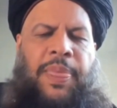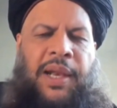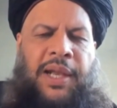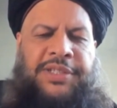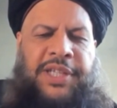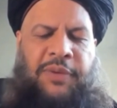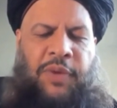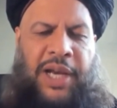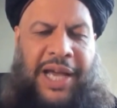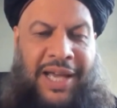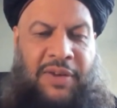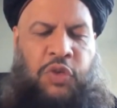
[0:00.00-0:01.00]
Allah said,
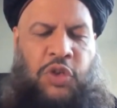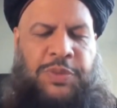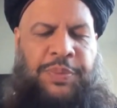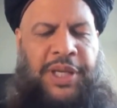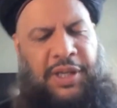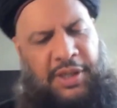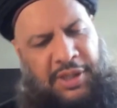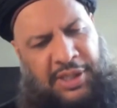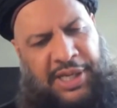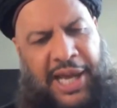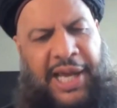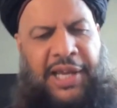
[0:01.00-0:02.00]
well, anfus mean
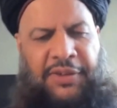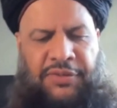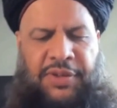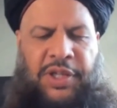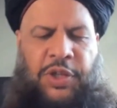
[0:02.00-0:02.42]
life.